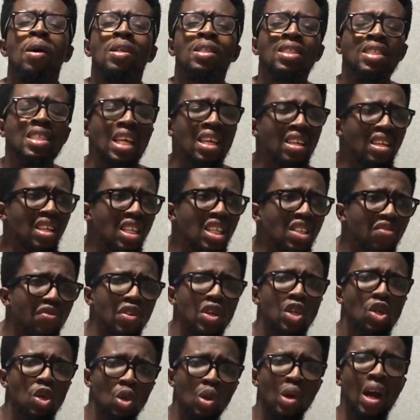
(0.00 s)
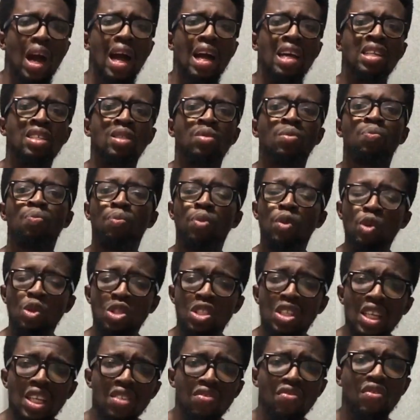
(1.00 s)
Send this video, guys. Push
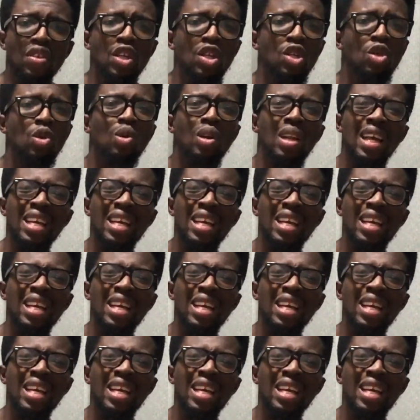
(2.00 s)
this video.